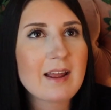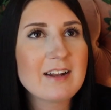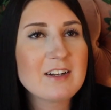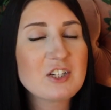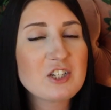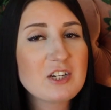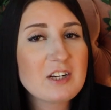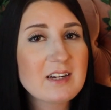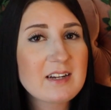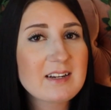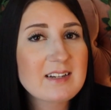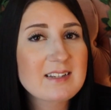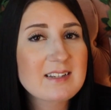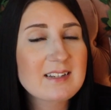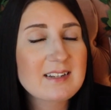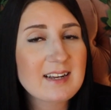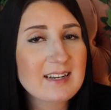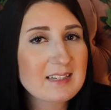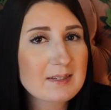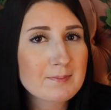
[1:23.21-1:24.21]
And she is
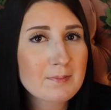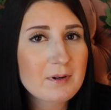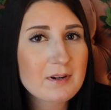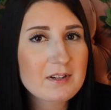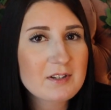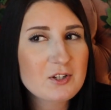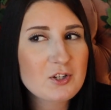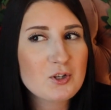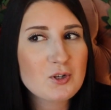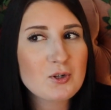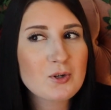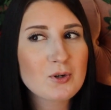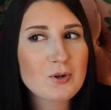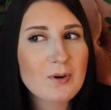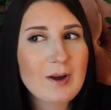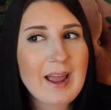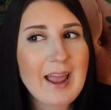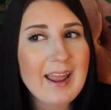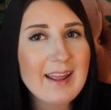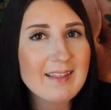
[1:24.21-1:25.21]
desperate
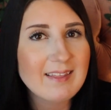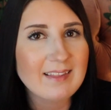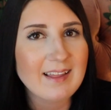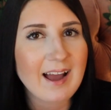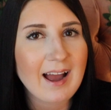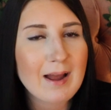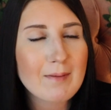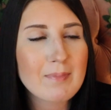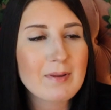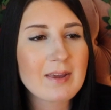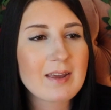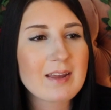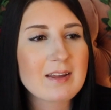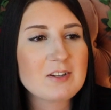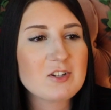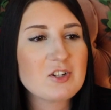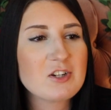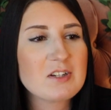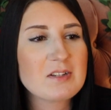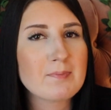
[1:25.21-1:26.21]
to end that
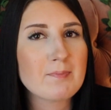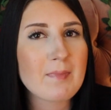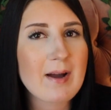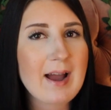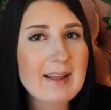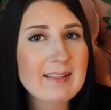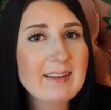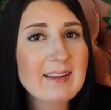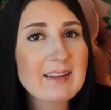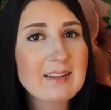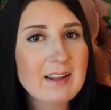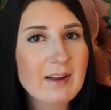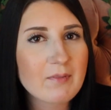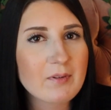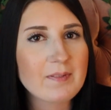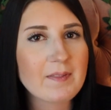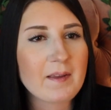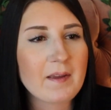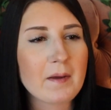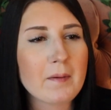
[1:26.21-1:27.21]
because she's madly in love
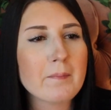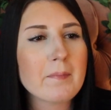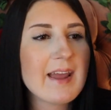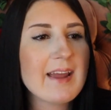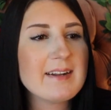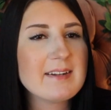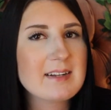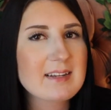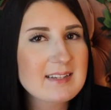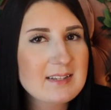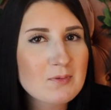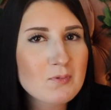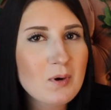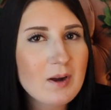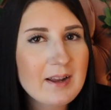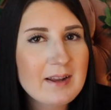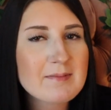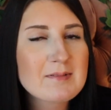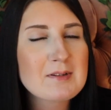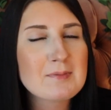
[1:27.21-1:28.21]
with him him and doesn't
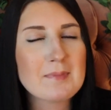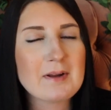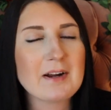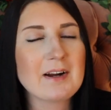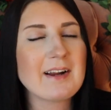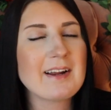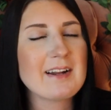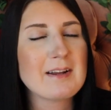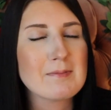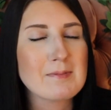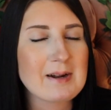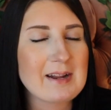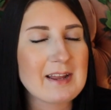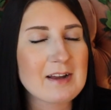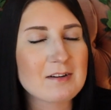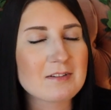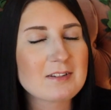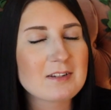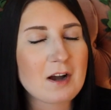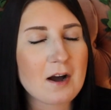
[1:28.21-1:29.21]
want him to marry anybody
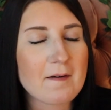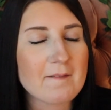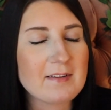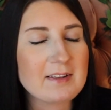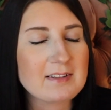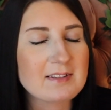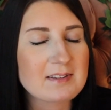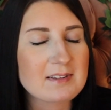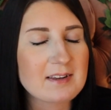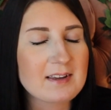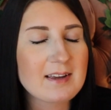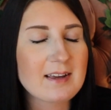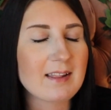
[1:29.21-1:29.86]
else, obviously.